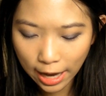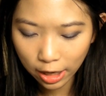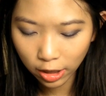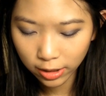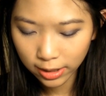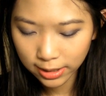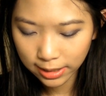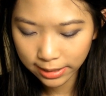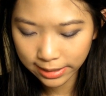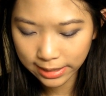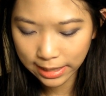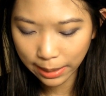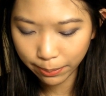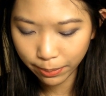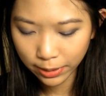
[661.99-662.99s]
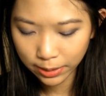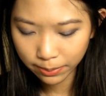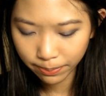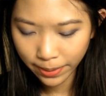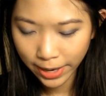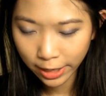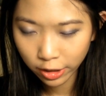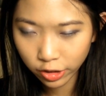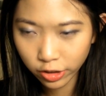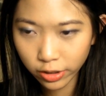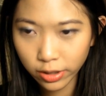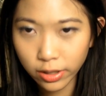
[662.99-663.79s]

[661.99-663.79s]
I got this in the Cypress beige.